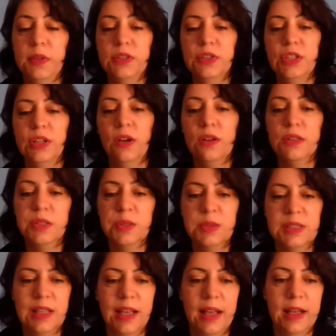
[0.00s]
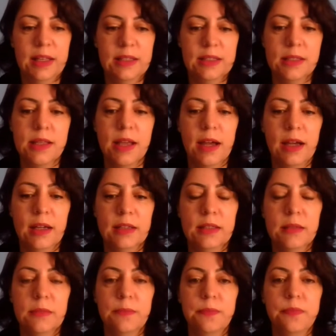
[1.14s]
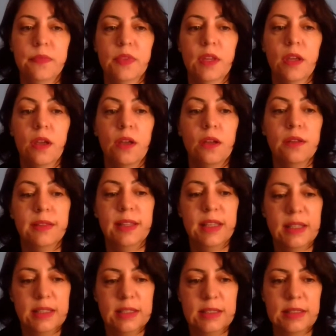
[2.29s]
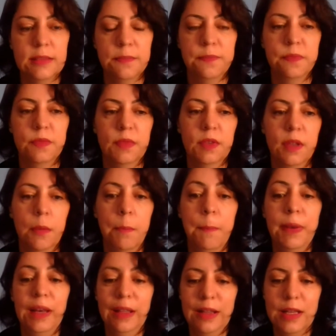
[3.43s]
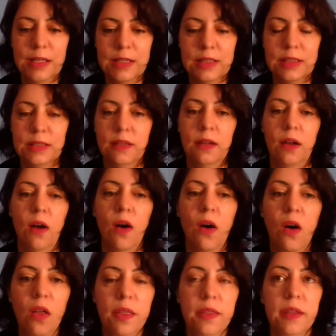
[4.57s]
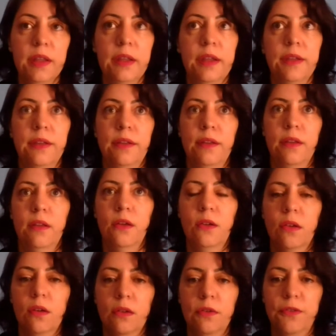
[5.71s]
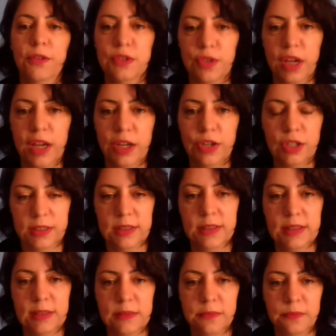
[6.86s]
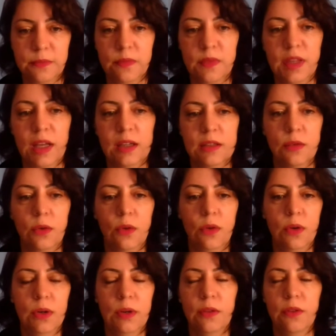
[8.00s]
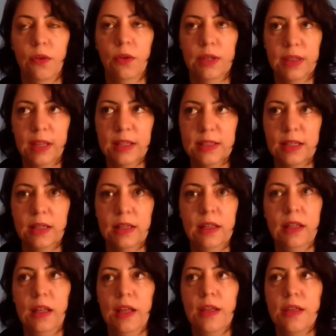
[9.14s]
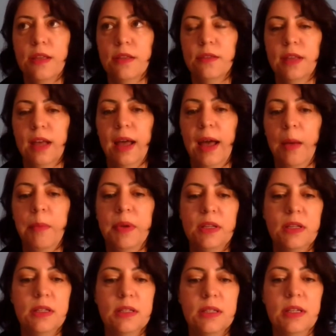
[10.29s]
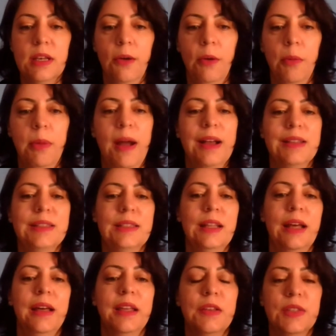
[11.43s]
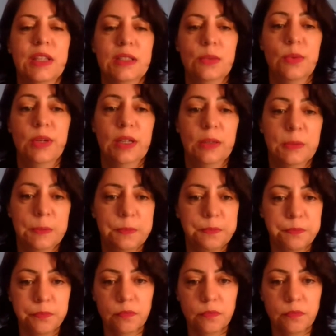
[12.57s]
But she also says that this, plus all the frustrations that or things that happened in our past lives as well.